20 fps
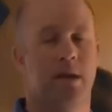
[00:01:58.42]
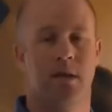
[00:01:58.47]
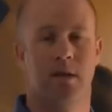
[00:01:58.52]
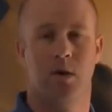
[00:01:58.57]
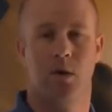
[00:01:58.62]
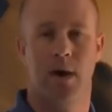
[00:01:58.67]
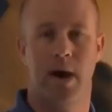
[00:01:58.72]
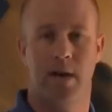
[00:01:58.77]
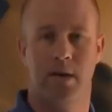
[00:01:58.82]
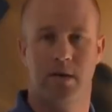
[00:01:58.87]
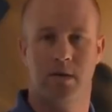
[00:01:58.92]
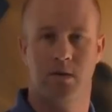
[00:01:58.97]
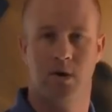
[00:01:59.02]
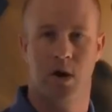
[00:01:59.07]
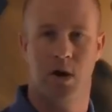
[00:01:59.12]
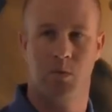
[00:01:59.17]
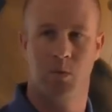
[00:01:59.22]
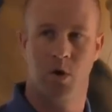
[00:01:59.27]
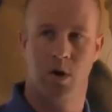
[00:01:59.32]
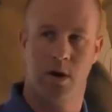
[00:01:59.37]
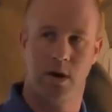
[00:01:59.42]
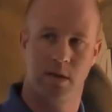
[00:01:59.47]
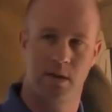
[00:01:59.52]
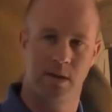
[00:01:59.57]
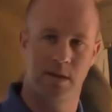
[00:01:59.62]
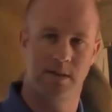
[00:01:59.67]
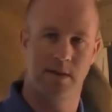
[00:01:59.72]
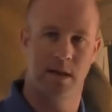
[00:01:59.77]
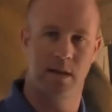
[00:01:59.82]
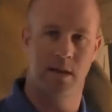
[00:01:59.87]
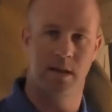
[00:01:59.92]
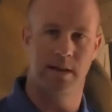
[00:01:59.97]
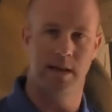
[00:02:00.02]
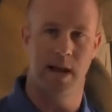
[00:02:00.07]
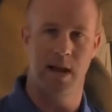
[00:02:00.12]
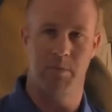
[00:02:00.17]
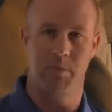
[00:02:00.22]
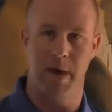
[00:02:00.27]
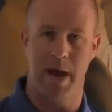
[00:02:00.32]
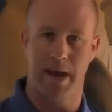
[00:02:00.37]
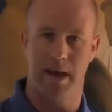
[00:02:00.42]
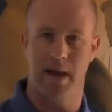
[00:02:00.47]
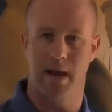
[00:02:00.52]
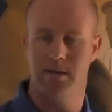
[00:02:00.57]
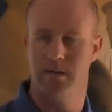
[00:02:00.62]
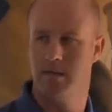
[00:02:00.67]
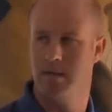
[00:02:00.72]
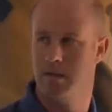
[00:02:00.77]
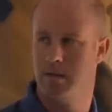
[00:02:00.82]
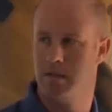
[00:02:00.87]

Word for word: can do our design work and then send the data back out to